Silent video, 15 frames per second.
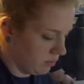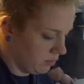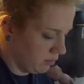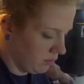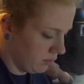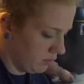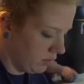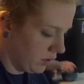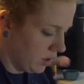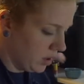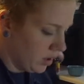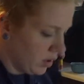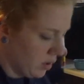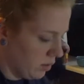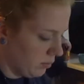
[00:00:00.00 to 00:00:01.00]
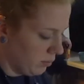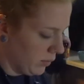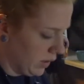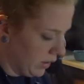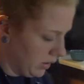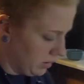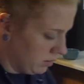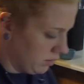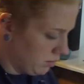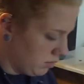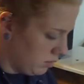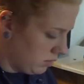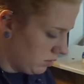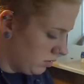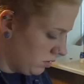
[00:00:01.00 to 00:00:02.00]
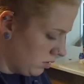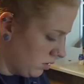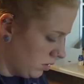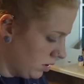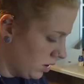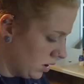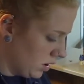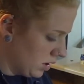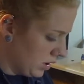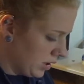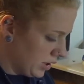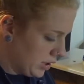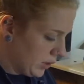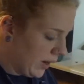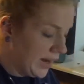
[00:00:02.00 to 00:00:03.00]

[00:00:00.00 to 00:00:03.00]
But so